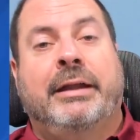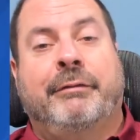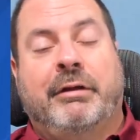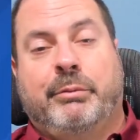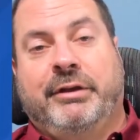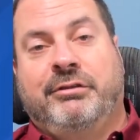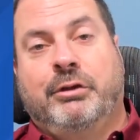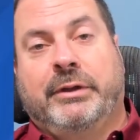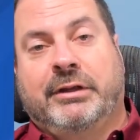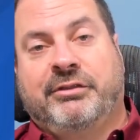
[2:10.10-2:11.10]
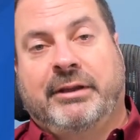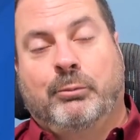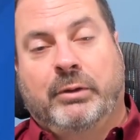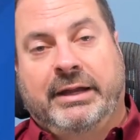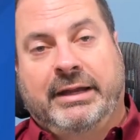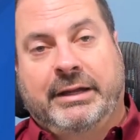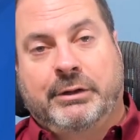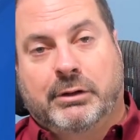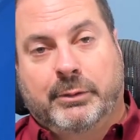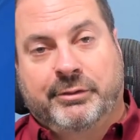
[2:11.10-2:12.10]
if everybody's doing it the same way and
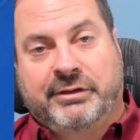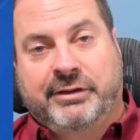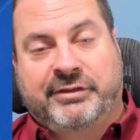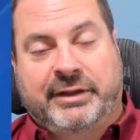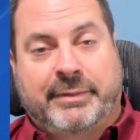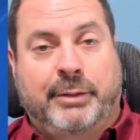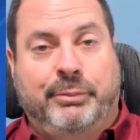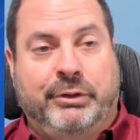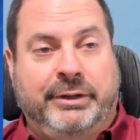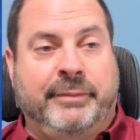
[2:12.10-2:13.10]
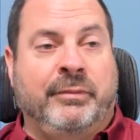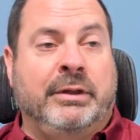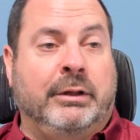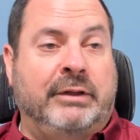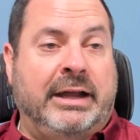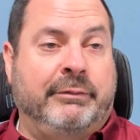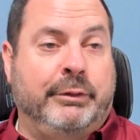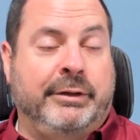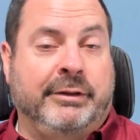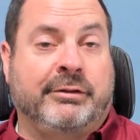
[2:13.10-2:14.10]
you're always getting the same output, a lot of
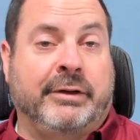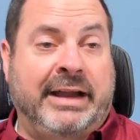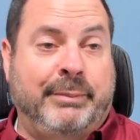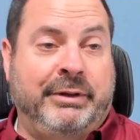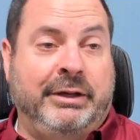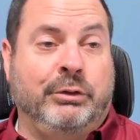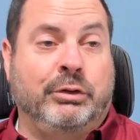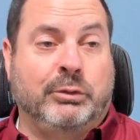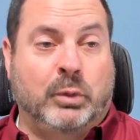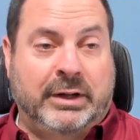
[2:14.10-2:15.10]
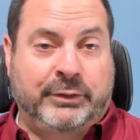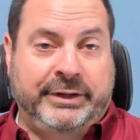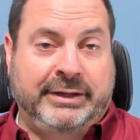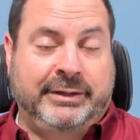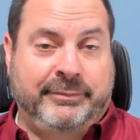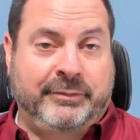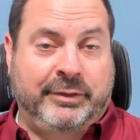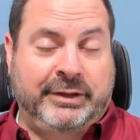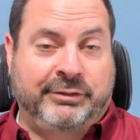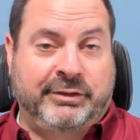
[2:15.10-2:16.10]
other things start happening. You have good quality
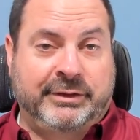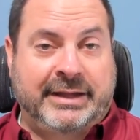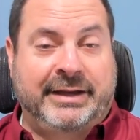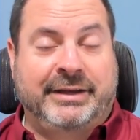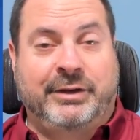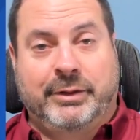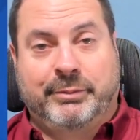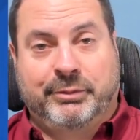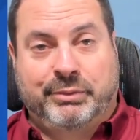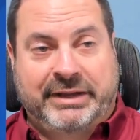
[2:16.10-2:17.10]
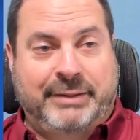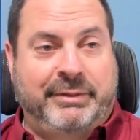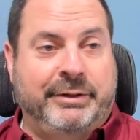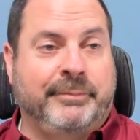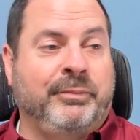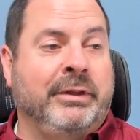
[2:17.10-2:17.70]
and things like that. And you're able to plan better.